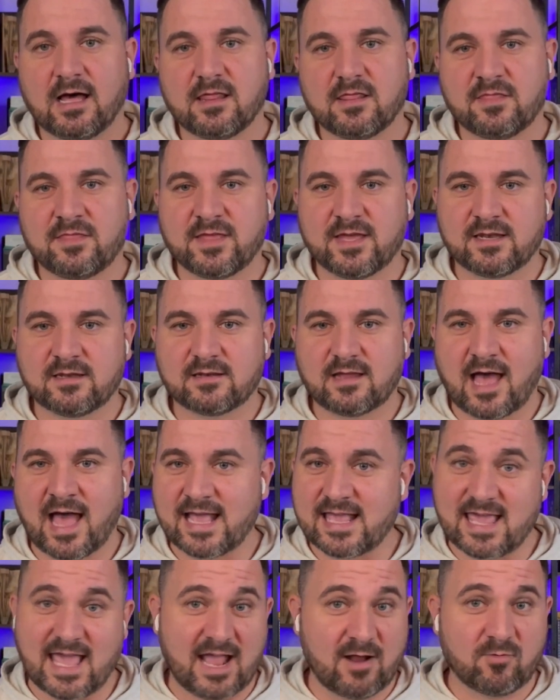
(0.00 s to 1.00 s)
then I
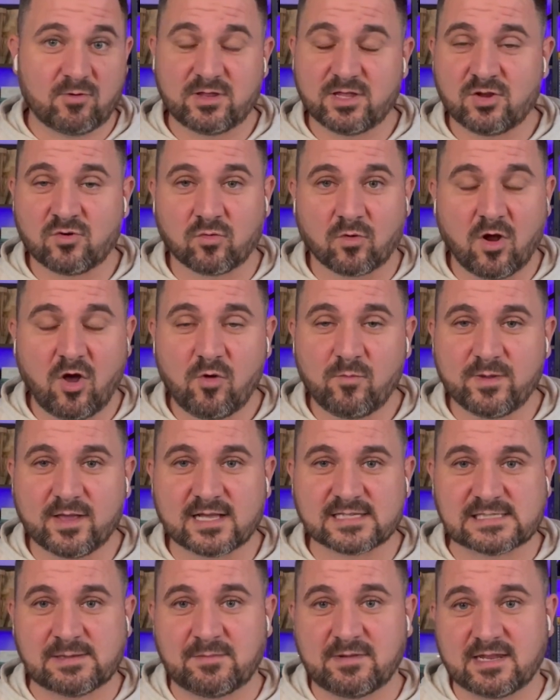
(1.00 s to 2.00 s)
can't really grow,
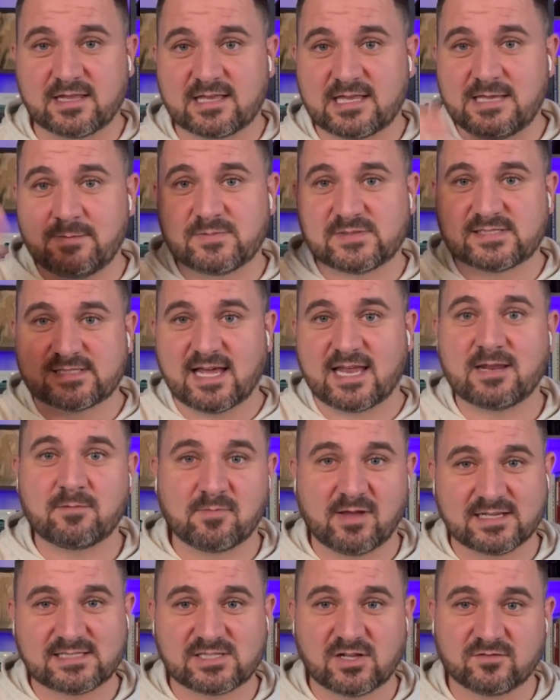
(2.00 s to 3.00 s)
because I'm going to keep setting
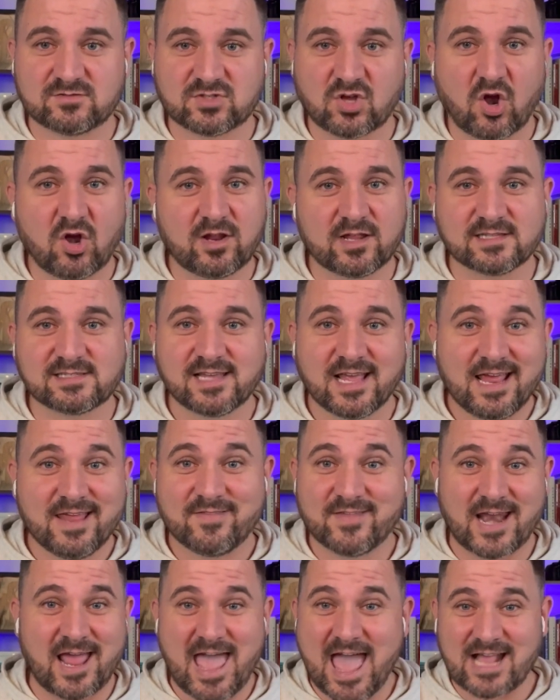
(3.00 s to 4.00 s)
myself targets
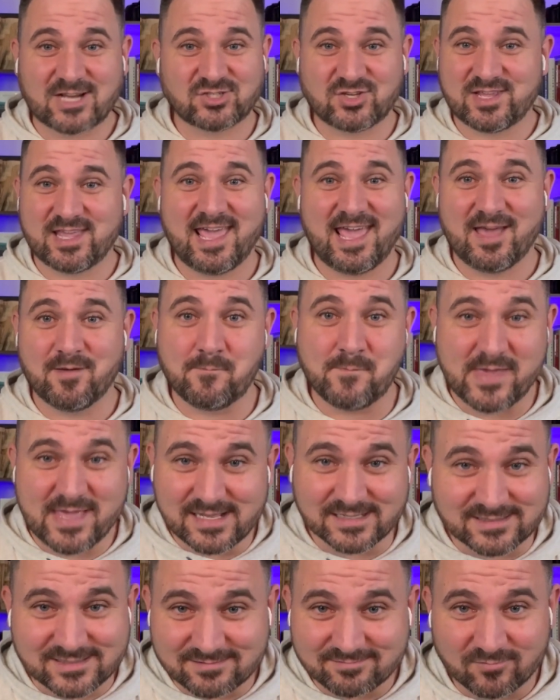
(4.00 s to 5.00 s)
that I actually can't
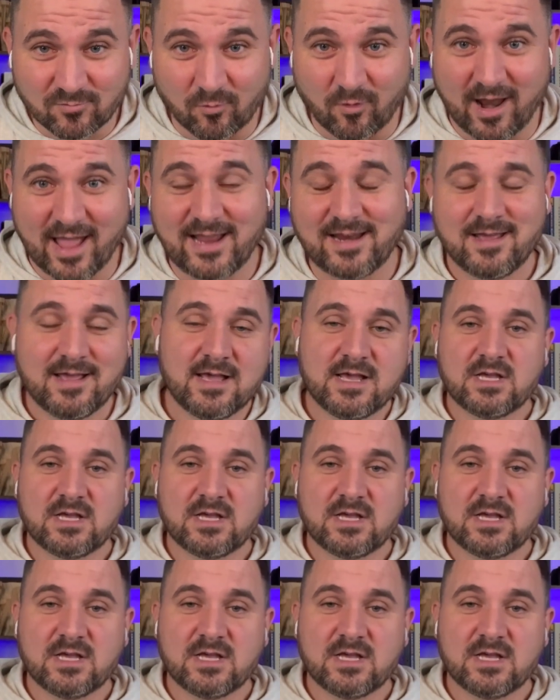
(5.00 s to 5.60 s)
meet, right?